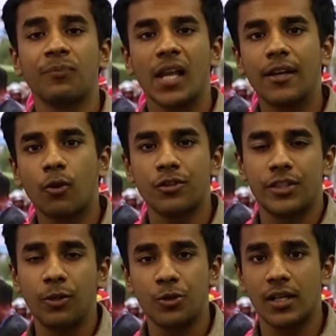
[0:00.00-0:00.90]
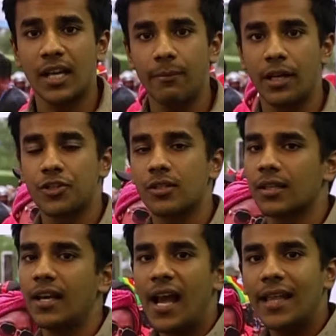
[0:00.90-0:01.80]
and constitutional dimensions,
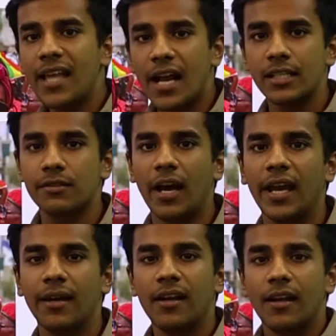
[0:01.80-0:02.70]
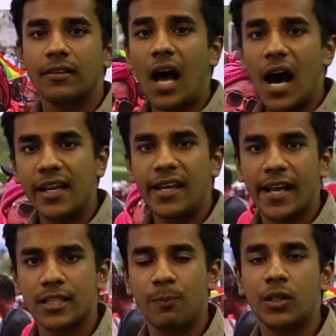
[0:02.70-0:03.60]
and that is why RA
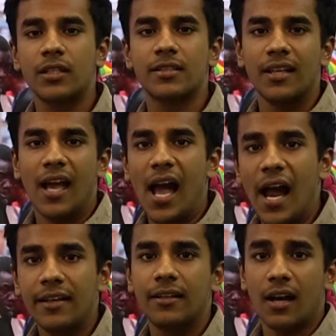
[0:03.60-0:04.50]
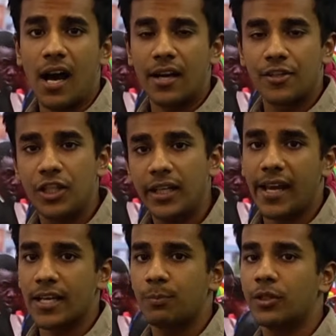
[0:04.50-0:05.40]
experts and our GK
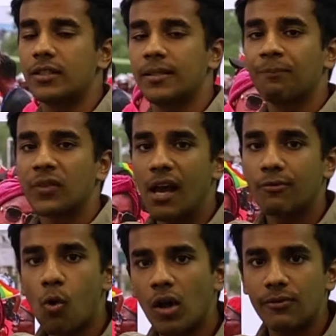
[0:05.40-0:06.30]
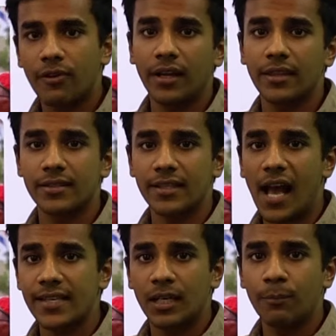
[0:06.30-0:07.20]
experts have qualified this
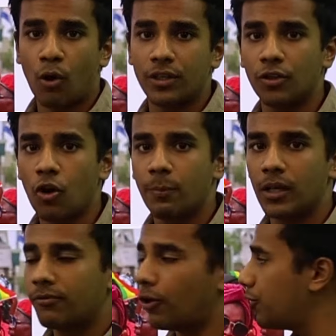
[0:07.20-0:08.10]
as an important topic for your